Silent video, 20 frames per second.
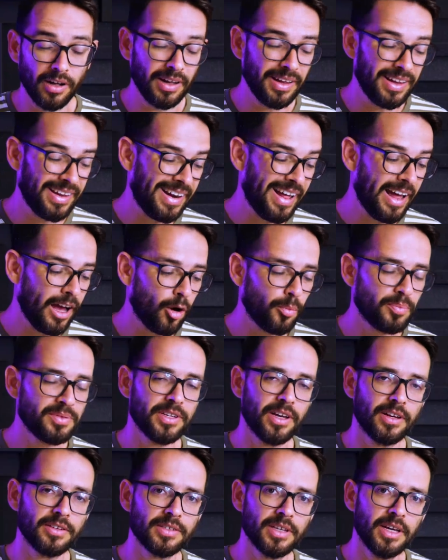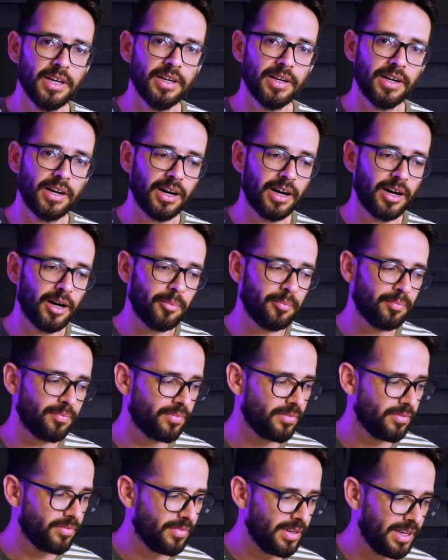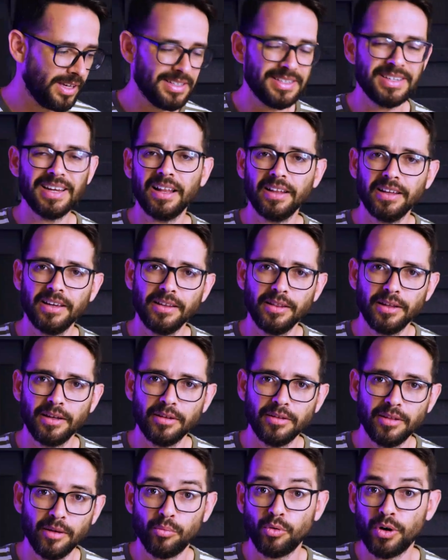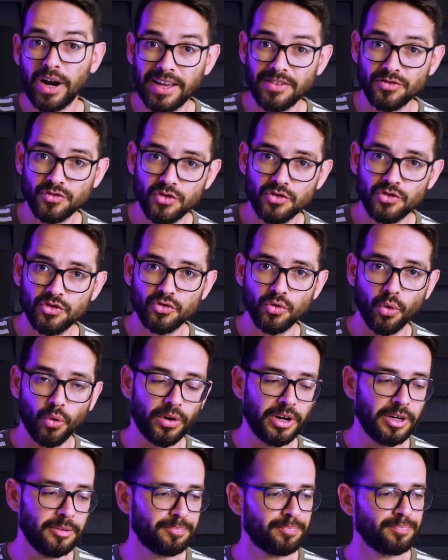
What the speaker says: It helps us in telling the brand's story.